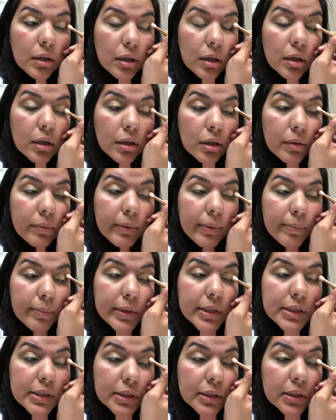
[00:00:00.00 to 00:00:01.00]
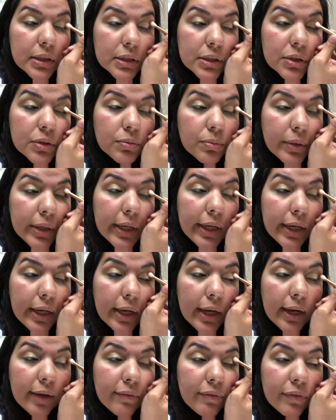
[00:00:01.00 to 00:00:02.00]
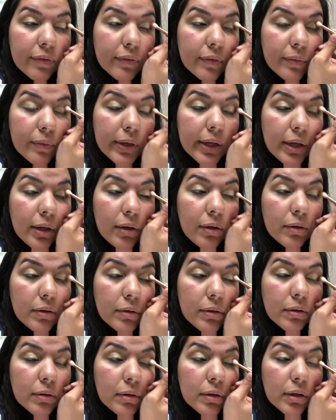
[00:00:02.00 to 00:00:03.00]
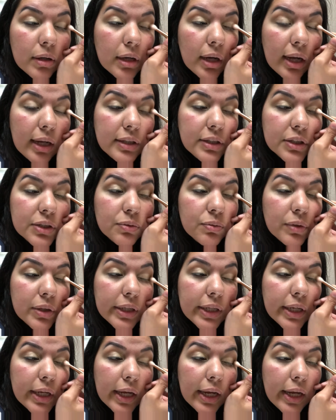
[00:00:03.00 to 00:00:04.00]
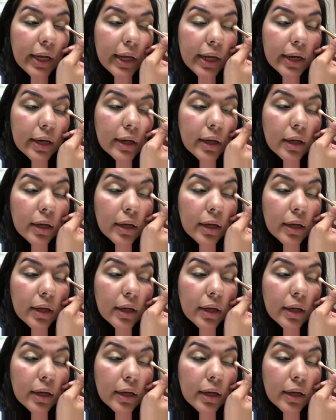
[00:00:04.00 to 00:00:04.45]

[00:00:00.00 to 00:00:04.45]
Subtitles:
a little bit busy this week. I just really can't,